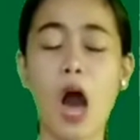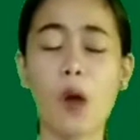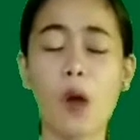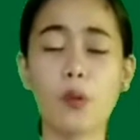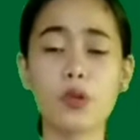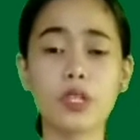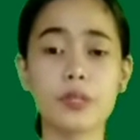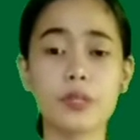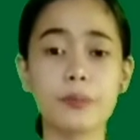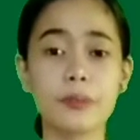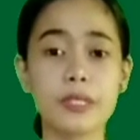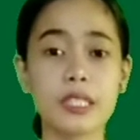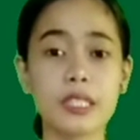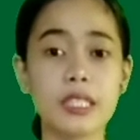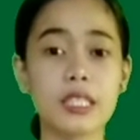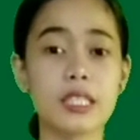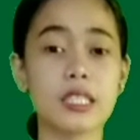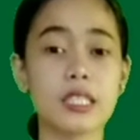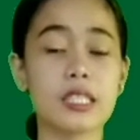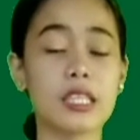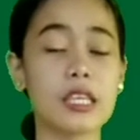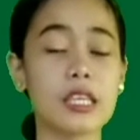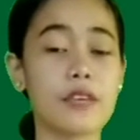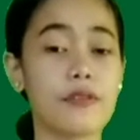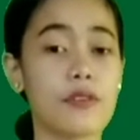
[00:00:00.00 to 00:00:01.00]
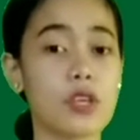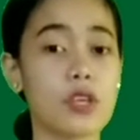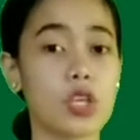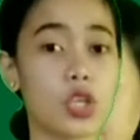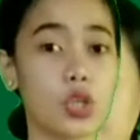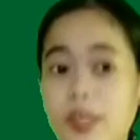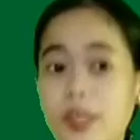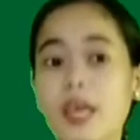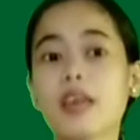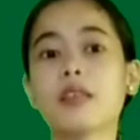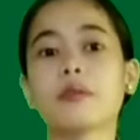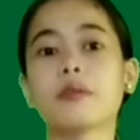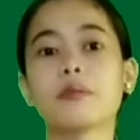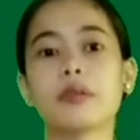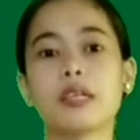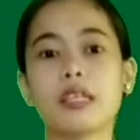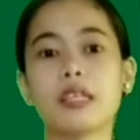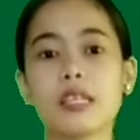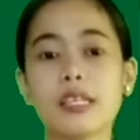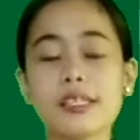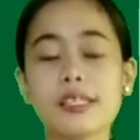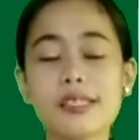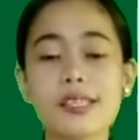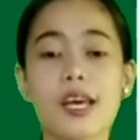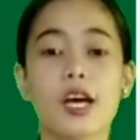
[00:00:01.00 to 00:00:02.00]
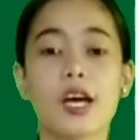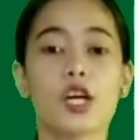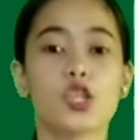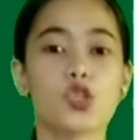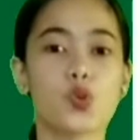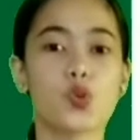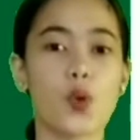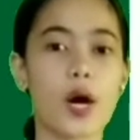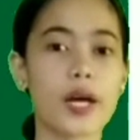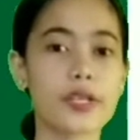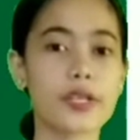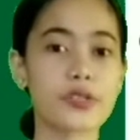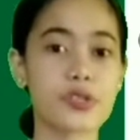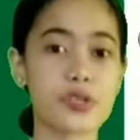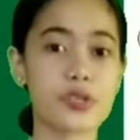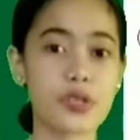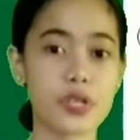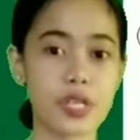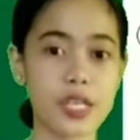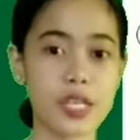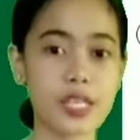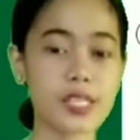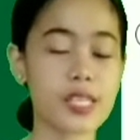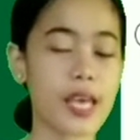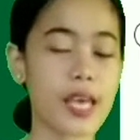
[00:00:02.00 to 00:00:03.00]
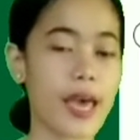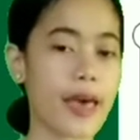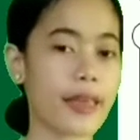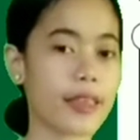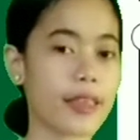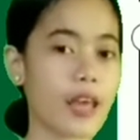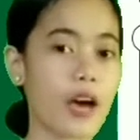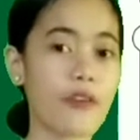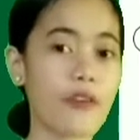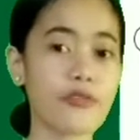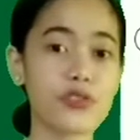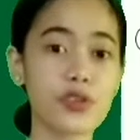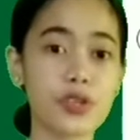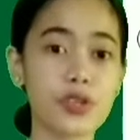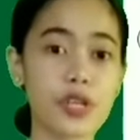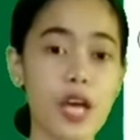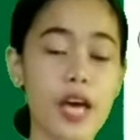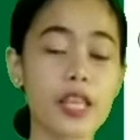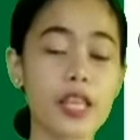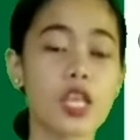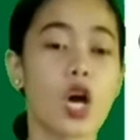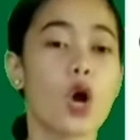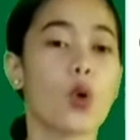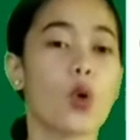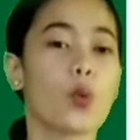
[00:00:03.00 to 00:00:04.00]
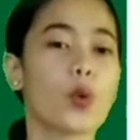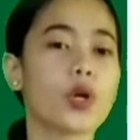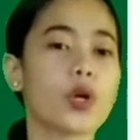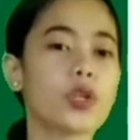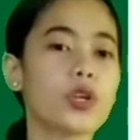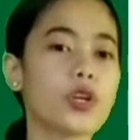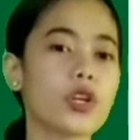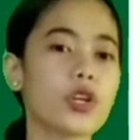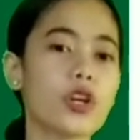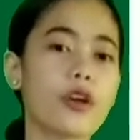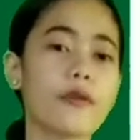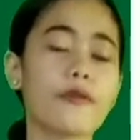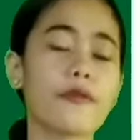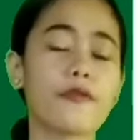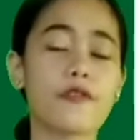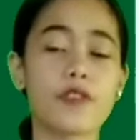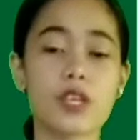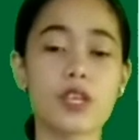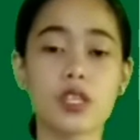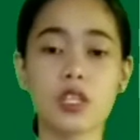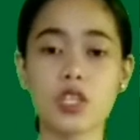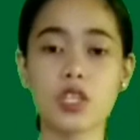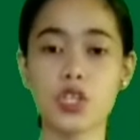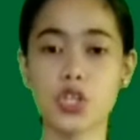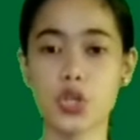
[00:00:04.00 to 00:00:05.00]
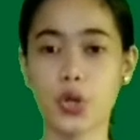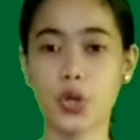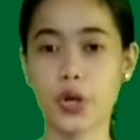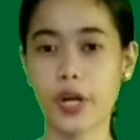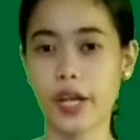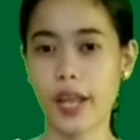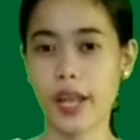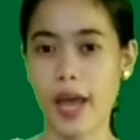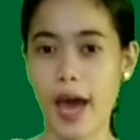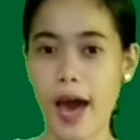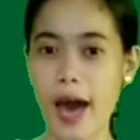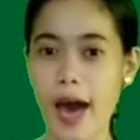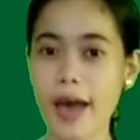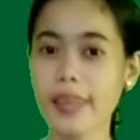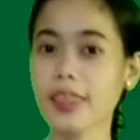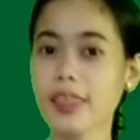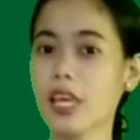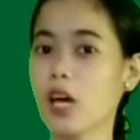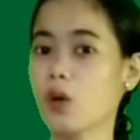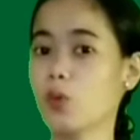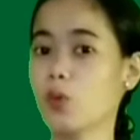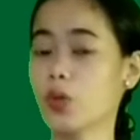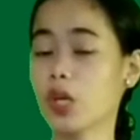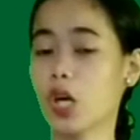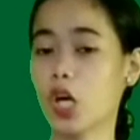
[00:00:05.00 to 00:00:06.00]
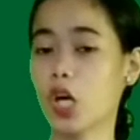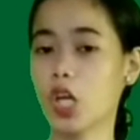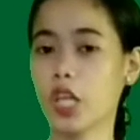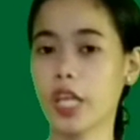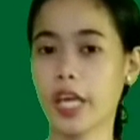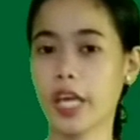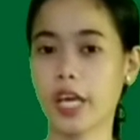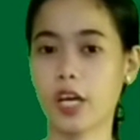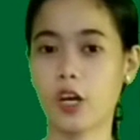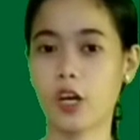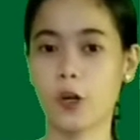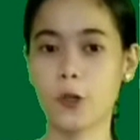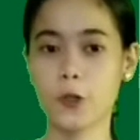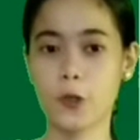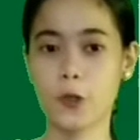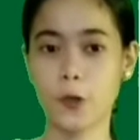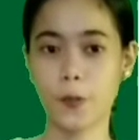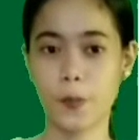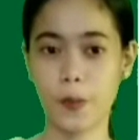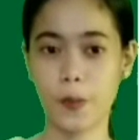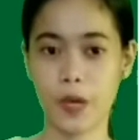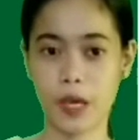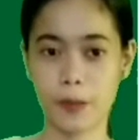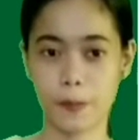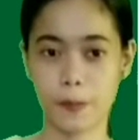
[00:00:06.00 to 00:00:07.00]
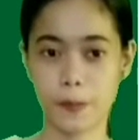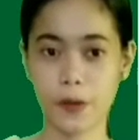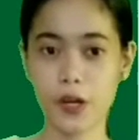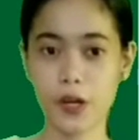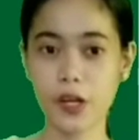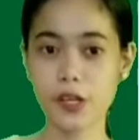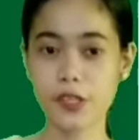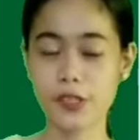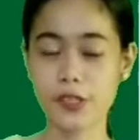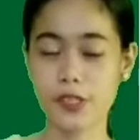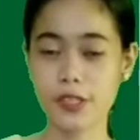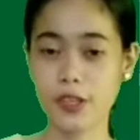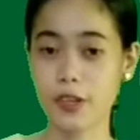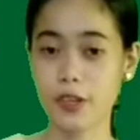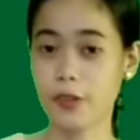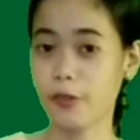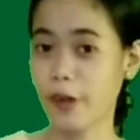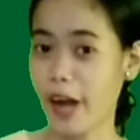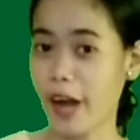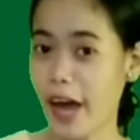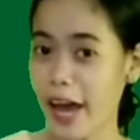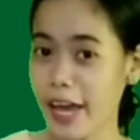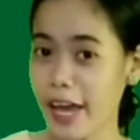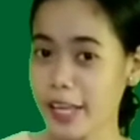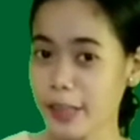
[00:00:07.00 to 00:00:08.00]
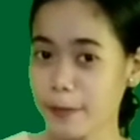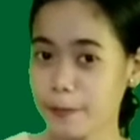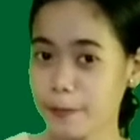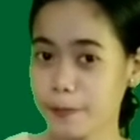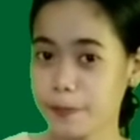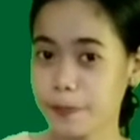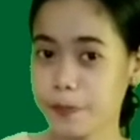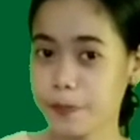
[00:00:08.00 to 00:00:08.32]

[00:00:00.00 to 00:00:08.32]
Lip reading: I will be giving 10 minutes to answer it, and after that, whether you're finished or not, I will collect all your papers. Alright?